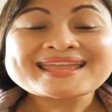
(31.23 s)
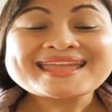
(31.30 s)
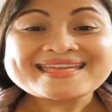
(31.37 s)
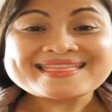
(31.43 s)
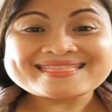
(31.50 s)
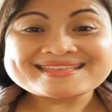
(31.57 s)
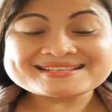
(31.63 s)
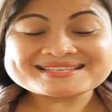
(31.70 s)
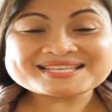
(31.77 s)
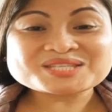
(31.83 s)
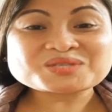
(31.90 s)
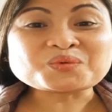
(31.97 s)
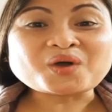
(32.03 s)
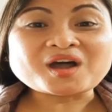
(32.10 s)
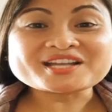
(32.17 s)
This
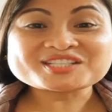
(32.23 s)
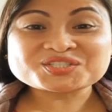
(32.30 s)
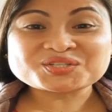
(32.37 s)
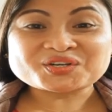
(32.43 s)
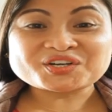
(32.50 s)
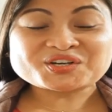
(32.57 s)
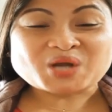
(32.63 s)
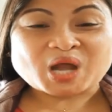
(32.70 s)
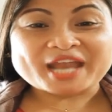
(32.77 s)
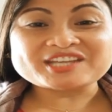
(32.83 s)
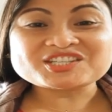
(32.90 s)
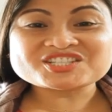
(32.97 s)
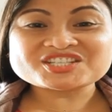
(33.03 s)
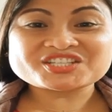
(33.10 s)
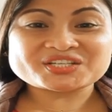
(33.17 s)
is what you're
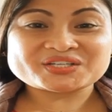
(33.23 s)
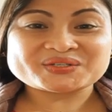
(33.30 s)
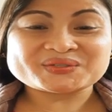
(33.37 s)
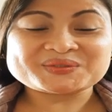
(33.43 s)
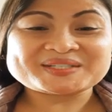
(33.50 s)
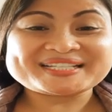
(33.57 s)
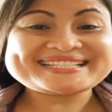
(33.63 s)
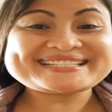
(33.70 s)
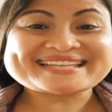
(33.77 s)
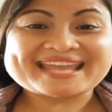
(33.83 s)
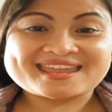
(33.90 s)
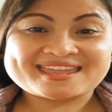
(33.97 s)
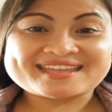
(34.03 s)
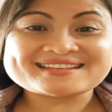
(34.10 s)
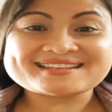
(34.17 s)
going to do in
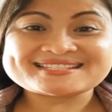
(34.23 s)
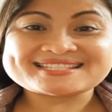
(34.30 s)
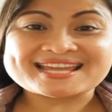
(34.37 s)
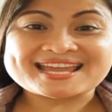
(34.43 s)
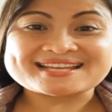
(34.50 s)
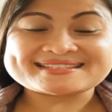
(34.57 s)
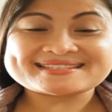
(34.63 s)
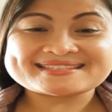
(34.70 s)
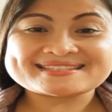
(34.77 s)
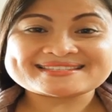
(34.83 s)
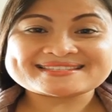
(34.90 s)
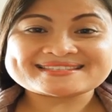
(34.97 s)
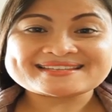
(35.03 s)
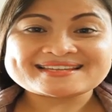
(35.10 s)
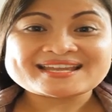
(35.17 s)
taking the
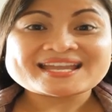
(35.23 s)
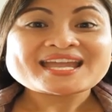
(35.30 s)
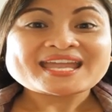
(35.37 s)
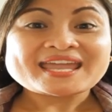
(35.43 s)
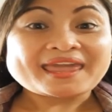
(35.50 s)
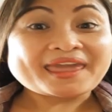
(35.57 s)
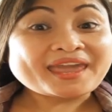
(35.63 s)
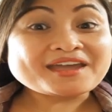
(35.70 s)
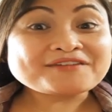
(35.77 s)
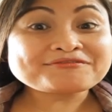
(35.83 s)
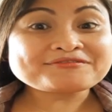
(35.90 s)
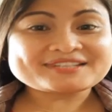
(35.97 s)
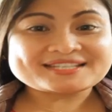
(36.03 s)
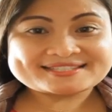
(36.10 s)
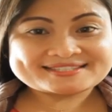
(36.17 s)
test.
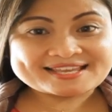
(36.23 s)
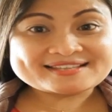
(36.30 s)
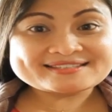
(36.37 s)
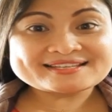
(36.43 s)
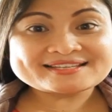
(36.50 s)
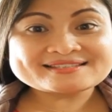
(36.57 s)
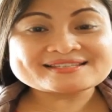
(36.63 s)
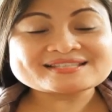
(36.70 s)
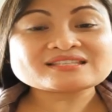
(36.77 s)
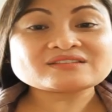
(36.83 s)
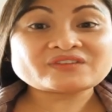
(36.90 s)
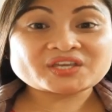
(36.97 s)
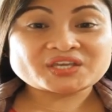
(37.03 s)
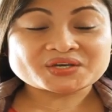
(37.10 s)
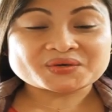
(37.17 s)
If the sentence is
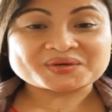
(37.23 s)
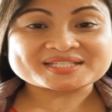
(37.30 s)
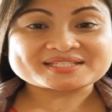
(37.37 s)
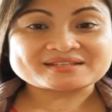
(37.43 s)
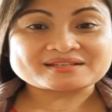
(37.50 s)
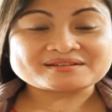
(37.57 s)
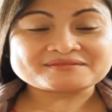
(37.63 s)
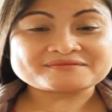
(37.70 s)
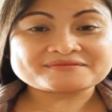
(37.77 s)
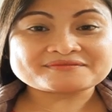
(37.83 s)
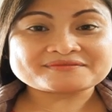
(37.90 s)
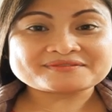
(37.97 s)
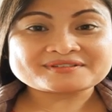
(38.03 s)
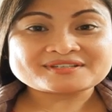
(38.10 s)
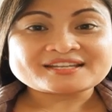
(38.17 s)

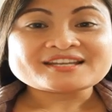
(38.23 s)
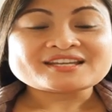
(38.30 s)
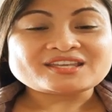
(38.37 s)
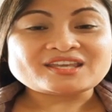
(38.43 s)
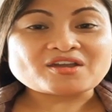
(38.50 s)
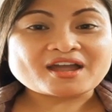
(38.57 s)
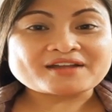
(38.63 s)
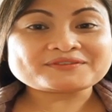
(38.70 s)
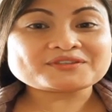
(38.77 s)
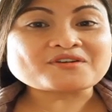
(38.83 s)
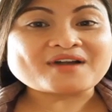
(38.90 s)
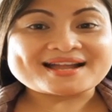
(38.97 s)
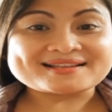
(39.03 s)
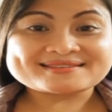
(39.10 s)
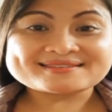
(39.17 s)
figurative, you have
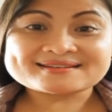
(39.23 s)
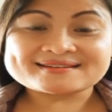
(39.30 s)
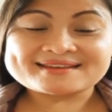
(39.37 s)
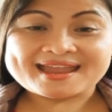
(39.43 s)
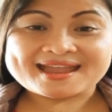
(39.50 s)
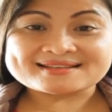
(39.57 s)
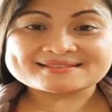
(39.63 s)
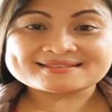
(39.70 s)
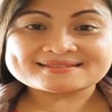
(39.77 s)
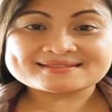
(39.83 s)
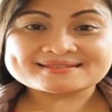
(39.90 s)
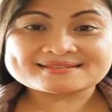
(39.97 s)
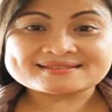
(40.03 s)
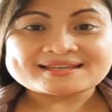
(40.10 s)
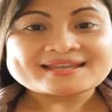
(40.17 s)
to answer
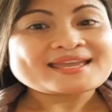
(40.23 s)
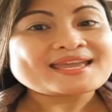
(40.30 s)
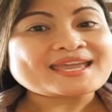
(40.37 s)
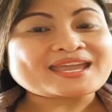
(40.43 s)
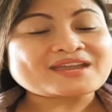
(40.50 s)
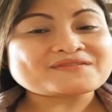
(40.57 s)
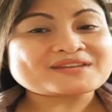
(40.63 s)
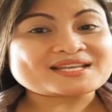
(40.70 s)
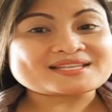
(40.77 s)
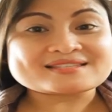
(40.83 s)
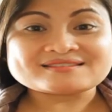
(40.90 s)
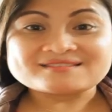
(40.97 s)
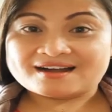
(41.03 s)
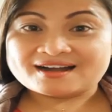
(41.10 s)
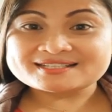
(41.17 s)
yes. If it is
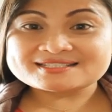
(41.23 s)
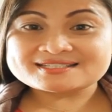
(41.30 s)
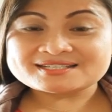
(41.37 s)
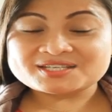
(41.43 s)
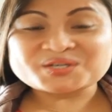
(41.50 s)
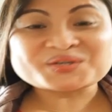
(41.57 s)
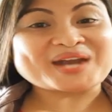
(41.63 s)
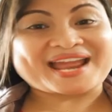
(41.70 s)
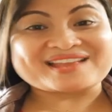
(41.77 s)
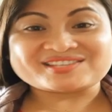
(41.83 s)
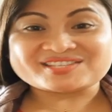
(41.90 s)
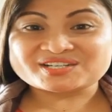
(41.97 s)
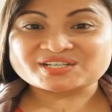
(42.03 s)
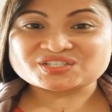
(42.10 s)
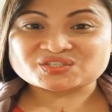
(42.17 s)
not, your
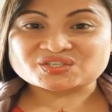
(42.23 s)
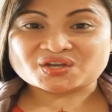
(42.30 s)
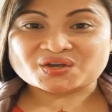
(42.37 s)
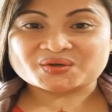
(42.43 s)
answer is no.